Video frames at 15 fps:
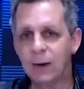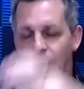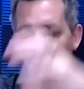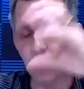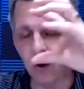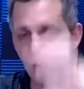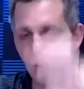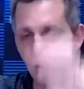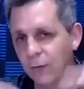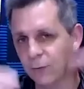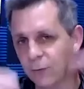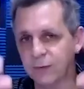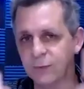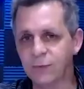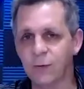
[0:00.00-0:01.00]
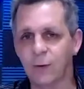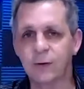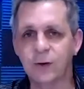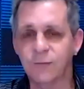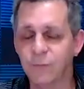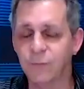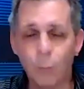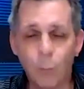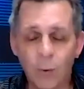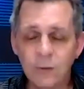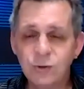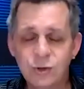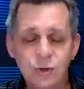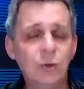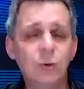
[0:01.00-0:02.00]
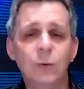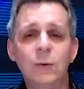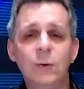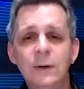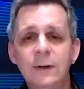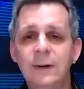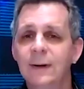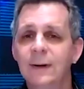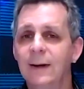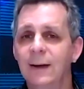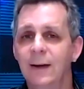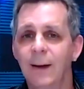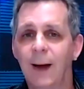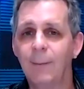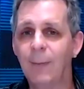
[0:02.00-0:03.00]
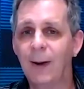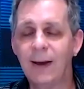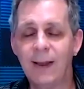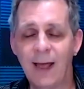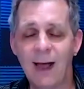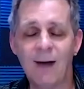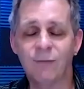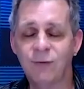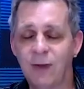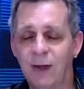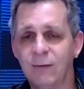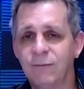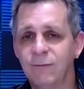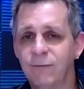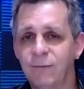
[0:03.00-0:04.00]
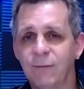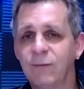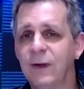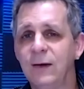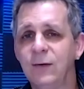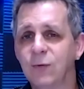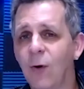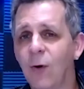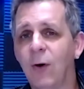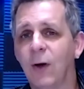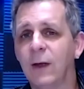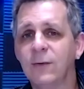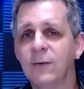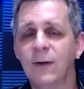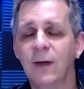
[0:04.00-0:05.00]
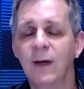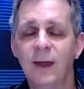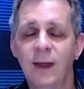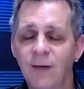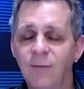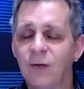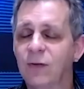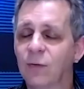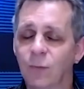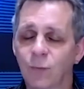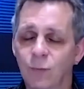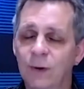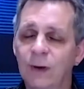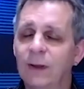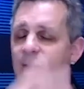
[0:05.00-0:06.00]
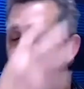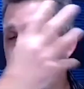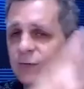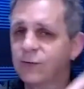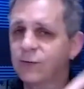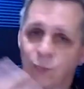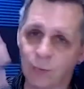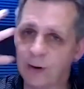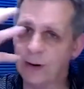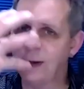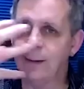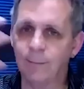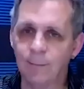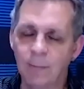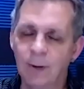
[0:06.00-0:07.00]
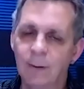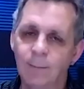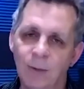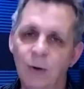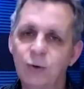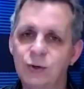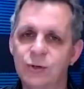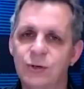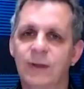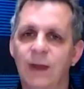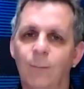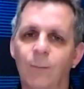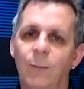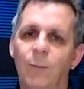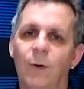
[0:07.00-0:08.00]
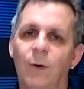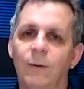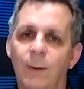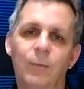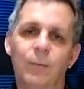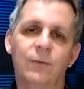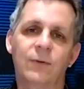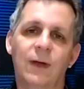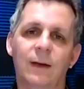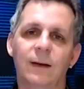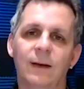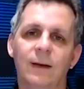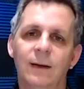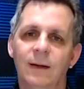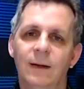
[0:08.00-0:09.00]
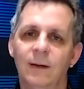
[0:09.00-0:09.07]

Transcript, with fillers: you know, all those insert just for one chew. I might have 10, 15 drawings if it's a hmm. really extreme motion that we want to represent.